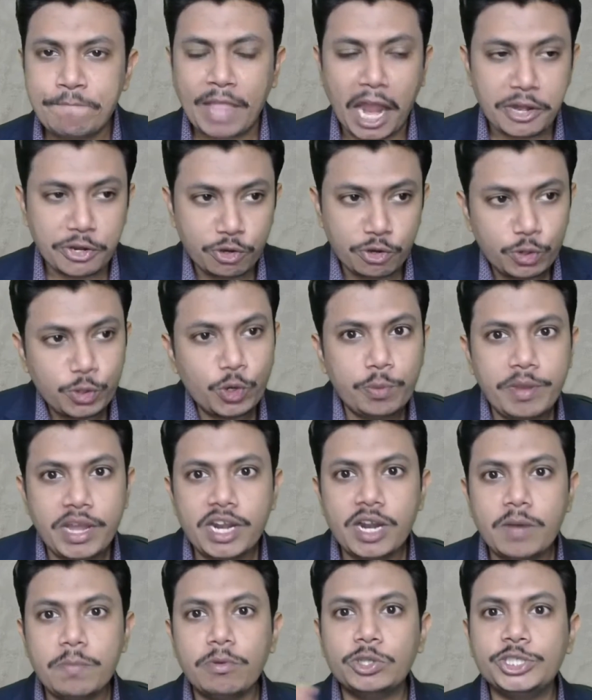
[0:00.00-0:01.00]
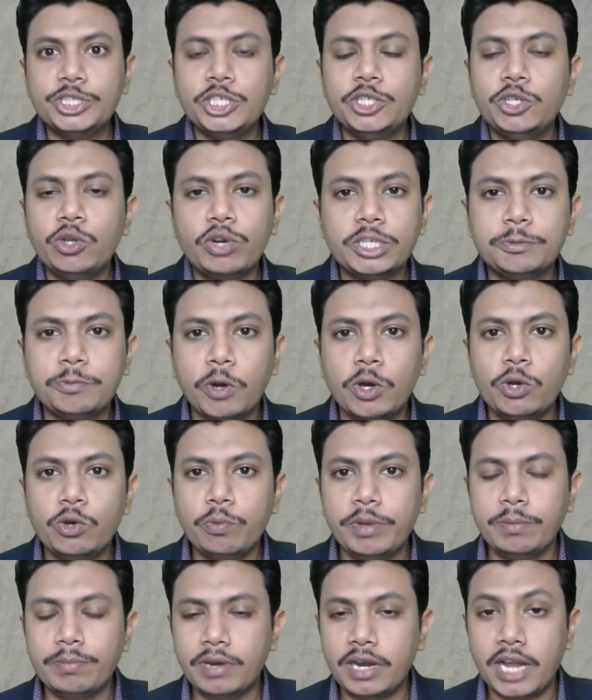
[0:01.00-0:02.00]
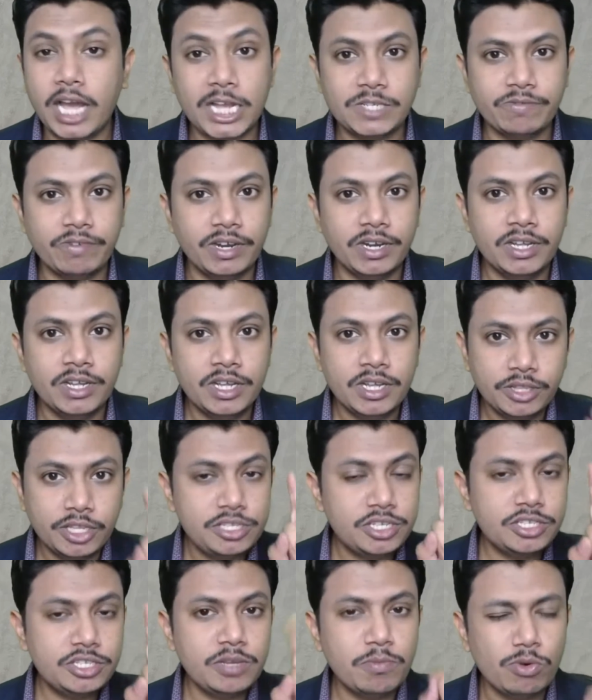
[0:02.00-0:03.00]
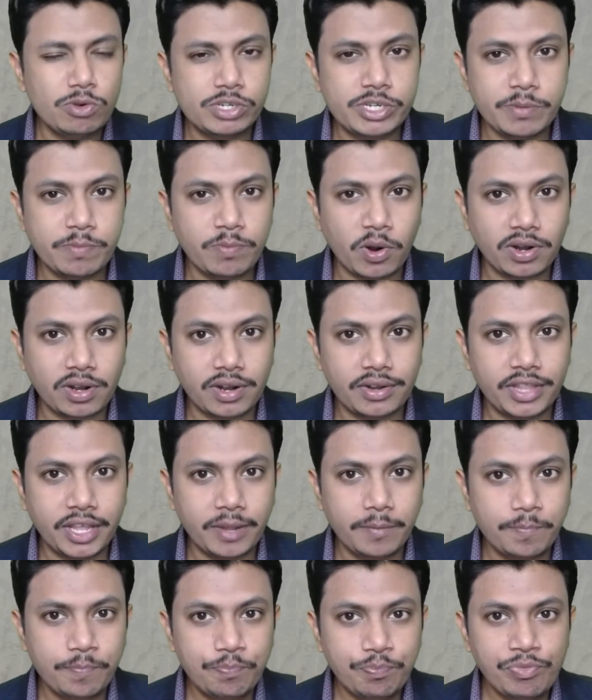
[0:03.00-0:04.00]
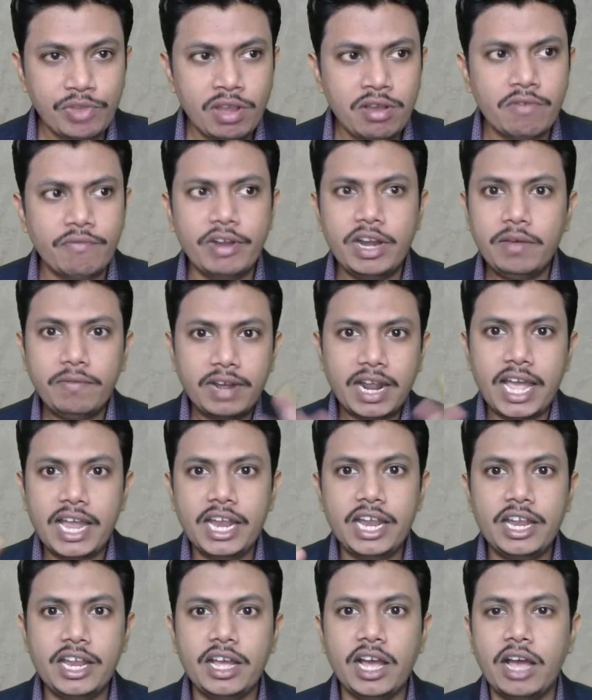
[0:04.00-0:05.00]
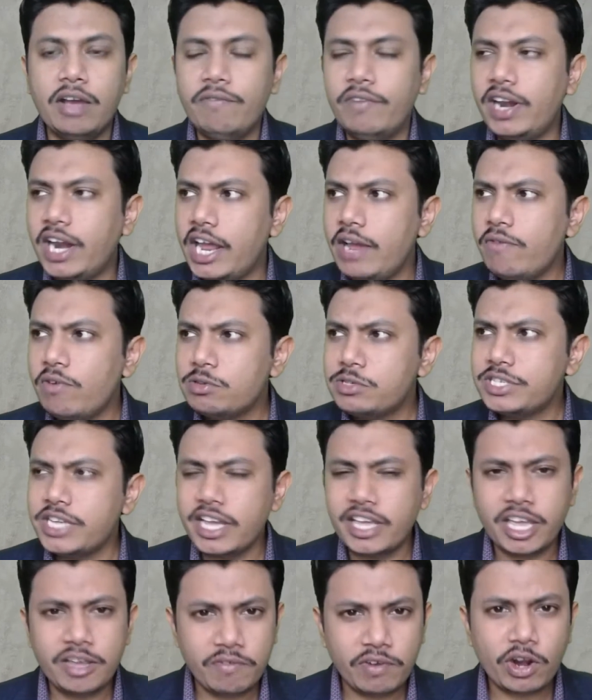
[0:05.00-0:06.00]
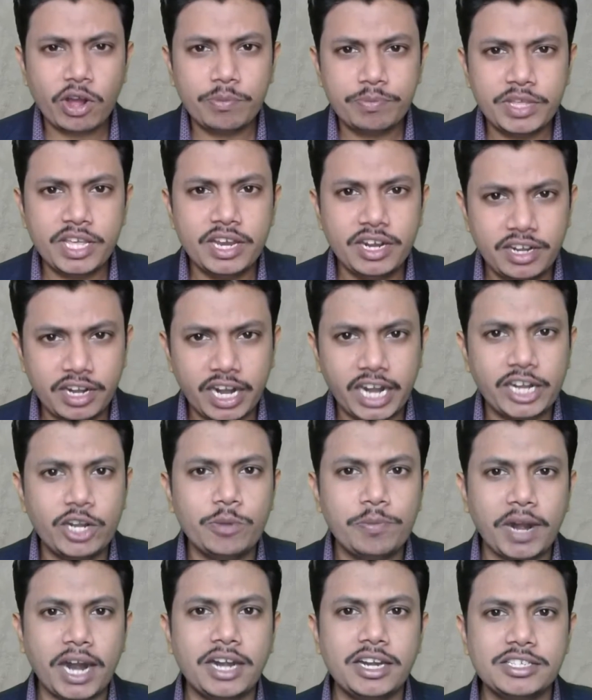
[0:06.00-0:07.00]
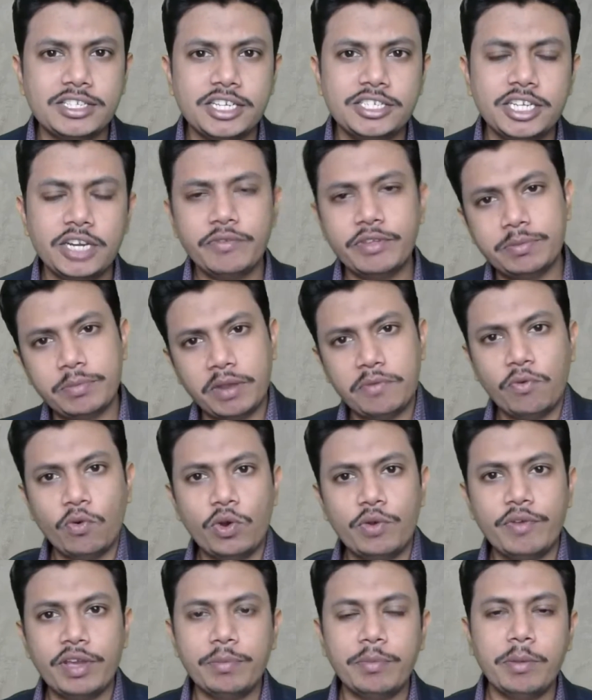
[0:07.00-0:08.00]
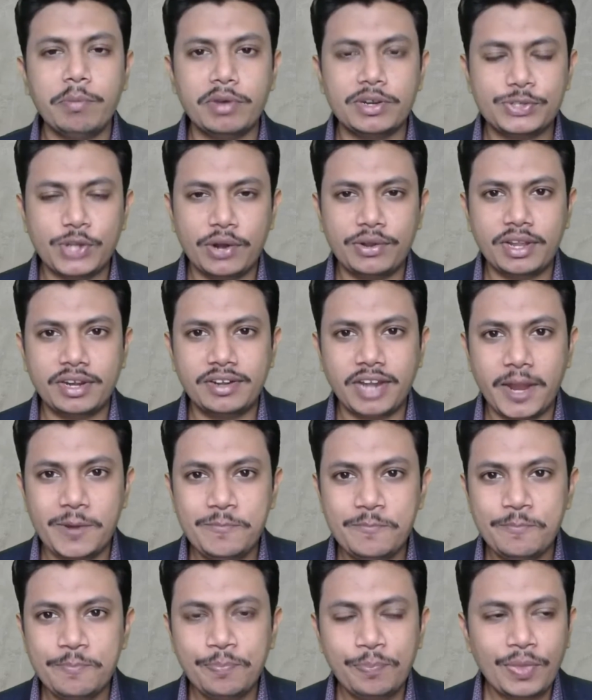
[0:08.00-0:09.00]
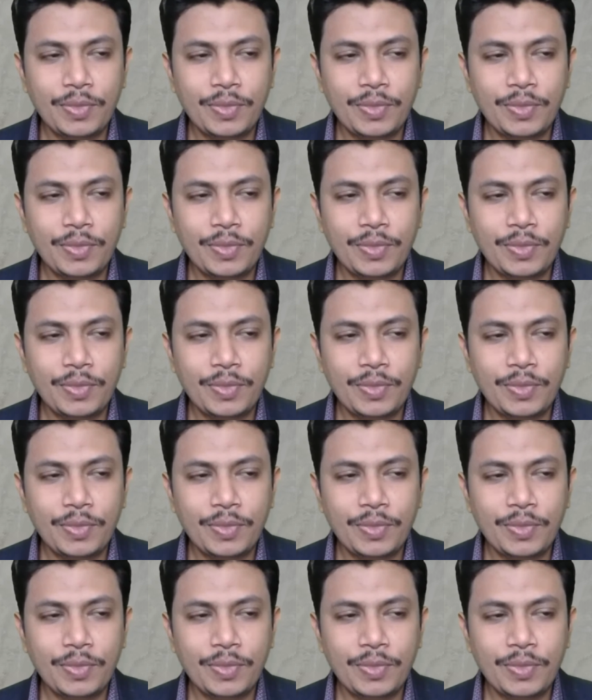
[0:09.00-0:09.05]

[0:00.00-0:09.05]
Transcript: And you should be in a position to respond to people as well. This is the most important thing. When I was taking one of the interactive practice session with my 4-week members at that time,